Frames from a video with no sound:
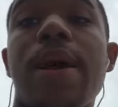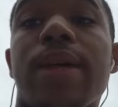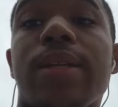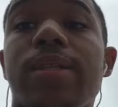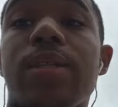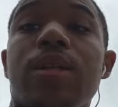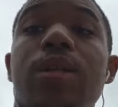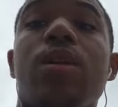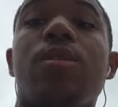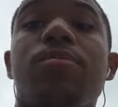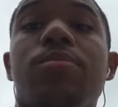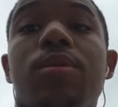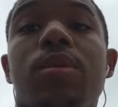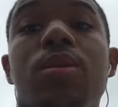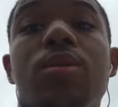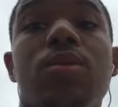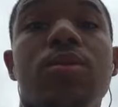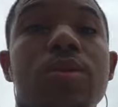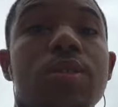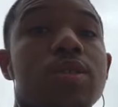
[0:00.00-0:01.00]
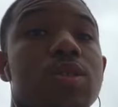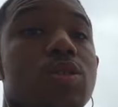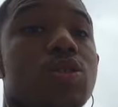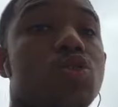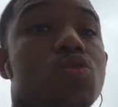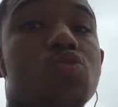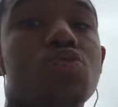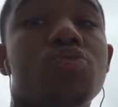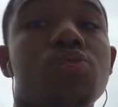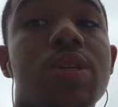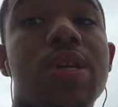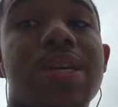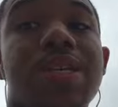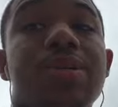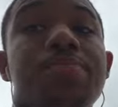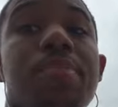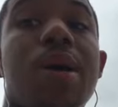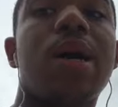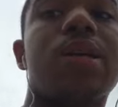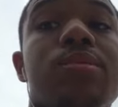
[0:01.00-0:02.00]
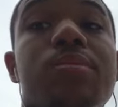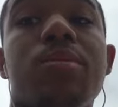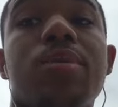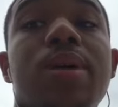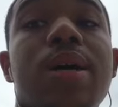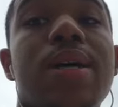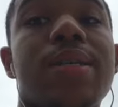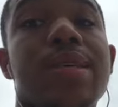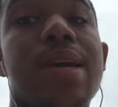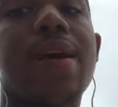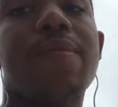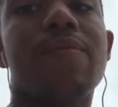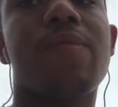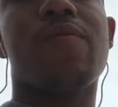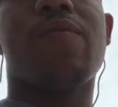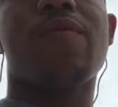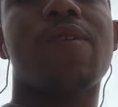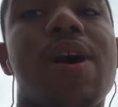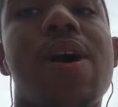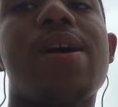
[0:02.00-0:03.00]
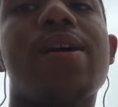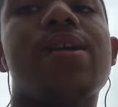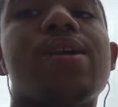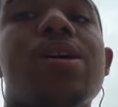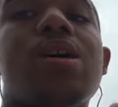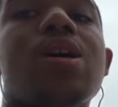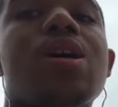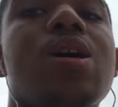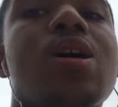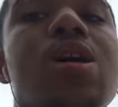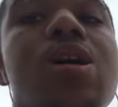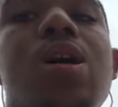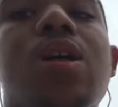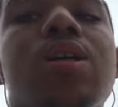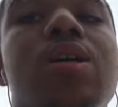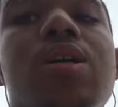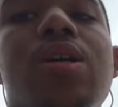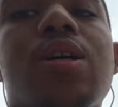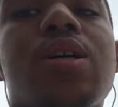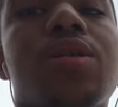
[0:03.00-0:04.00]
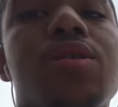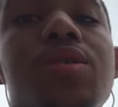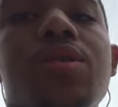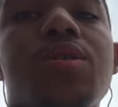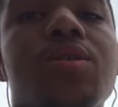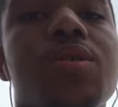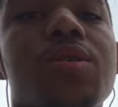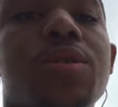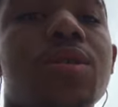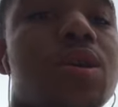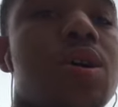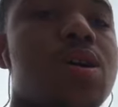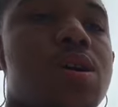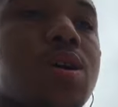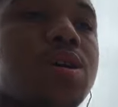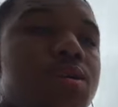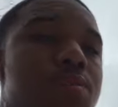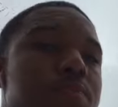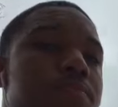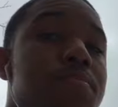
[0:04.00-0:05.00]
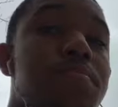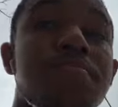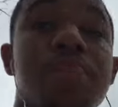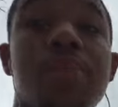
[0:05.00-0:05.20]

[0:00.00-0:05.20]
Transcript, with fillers: back to uploading soon as possible, guys. I have to find another um,